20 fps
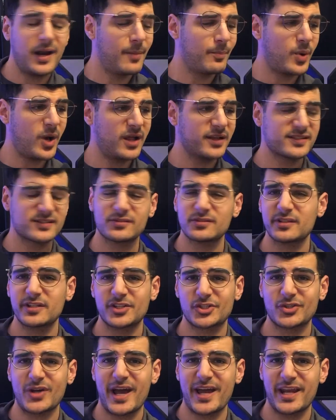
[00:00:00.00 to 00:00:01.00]
I'm probably still gonna
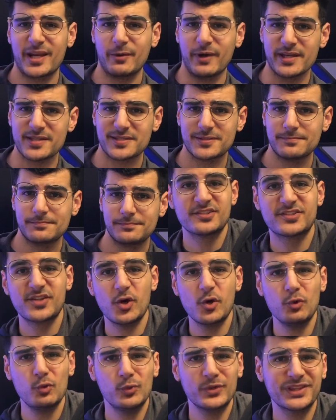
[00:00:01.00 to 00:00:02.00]
try anyways.
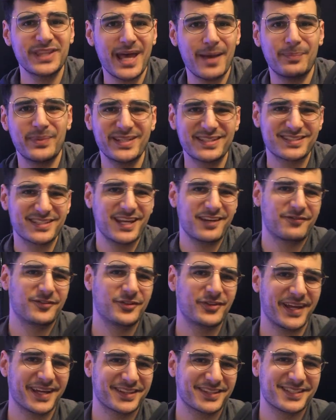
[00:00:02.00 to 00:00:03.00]
So with that being said, if you
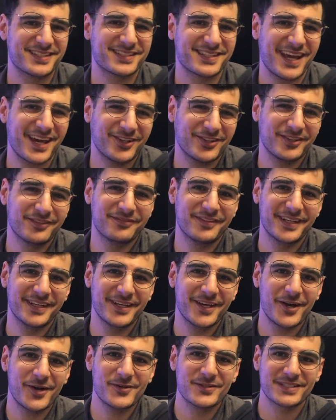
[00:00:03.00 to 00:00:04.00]
like this style of
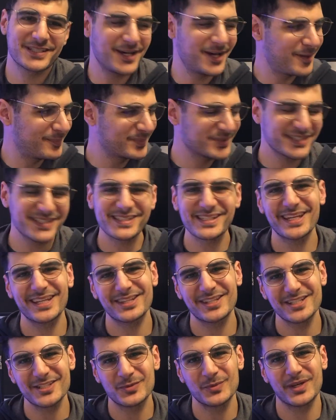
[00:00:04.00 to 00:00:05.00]
videos, please hit
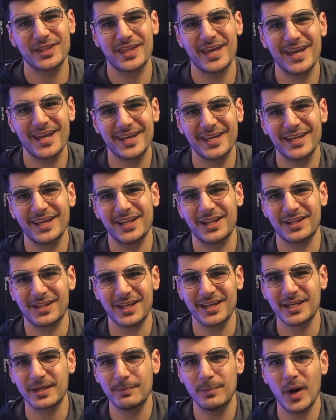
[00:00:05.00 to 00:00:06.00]
this with a
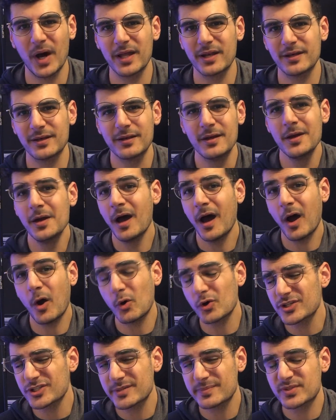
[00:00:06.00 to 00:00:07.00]
like button
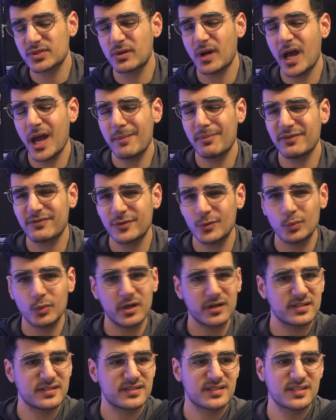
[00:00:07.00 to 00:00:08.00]
or subscribe if you
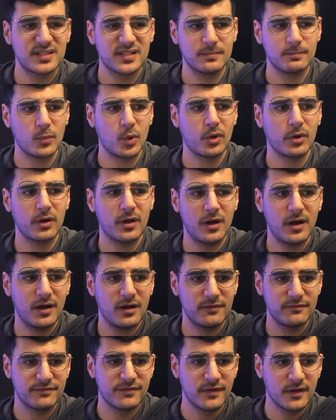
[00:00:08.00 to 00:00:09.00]
wanna see more
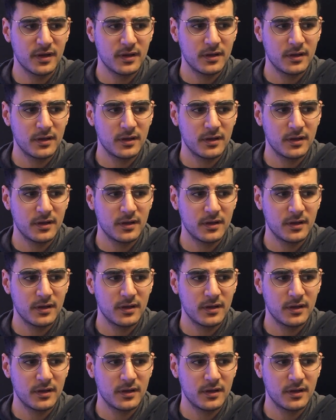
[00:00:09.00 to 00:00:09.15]
of